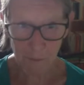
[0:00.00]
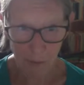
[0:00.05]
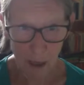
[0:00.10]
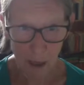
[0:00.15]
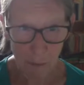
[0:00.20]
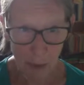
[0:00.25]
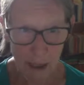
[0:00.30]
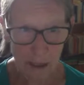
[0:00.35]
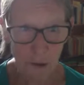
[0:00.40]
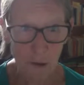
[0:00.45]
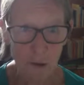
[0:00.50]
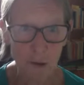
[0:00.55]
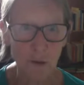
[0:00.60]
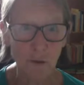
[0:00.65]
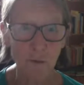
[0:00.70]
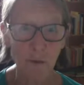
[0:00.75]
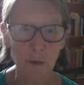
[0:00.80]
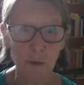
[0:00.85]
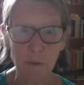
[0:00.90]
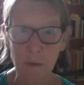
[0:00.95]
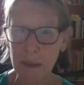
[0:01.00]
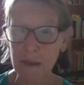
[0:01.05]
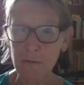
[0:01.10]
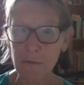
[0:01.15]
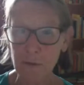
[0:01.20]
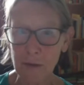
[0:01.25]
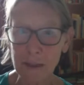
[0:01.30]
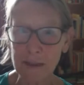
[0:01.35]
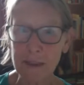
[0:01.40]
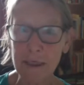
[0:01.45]
They may not all be
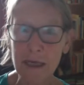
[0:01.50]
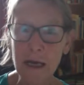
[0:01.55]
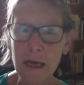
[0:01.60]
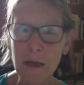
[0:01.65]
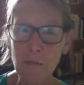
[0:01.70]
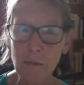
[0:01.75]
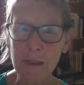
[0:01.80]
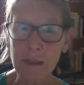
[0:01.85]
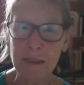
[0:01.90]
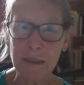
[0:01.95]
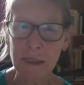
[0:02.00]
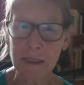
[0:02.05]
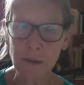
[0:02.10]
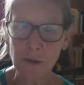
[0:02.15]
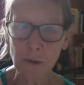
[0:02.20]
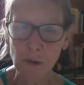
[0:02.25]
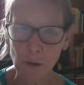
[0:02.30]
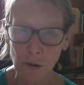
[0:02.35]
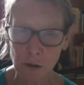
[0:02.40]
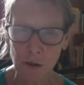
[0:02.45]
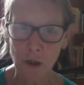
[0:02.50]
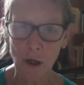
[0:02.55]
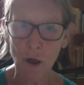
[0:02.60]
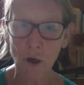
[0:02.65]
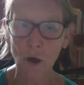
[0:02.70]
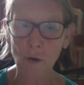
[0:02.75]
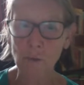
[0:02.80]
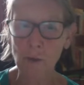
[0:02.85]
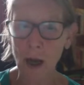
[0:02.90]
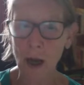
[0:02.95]
perfect, but your
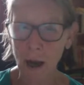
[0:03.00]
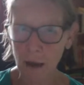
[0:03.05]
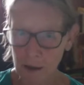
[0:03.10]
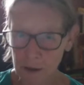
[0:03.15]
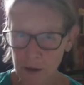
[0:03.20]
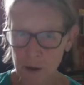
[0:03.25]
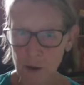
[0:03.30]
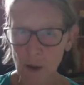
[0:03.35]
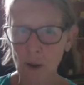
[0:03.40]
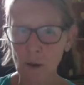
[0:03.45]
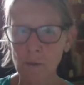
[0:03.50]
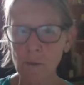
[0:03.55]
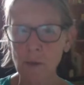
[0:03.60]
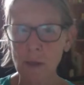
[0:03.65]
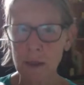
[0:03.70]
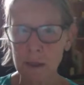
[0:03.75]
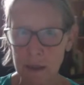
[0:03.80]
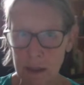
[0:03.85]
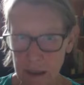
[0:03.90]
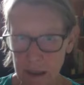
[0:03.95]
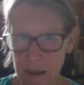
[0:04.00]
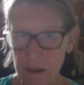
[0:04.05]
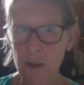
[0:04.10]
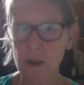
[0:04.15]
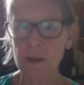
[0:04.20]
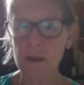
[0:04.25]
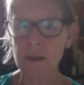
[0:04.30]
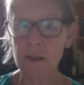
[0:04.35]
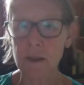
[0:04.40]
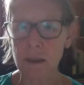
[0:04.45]
job, our job as
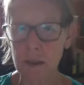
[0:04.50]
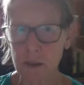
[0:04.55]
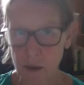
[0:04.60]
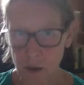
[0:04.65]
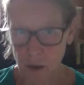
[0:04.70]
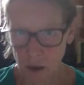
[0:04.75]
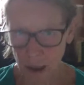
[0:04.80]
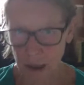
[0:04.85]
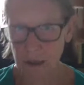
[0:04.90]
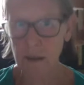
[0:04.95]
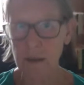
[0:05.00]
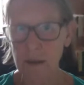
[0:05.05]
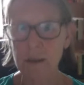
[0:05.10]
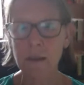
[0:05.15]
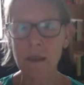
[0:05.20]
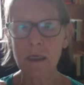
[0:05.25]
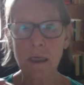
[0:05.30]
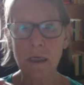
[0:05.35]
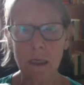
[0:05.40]
teachers, as trainers,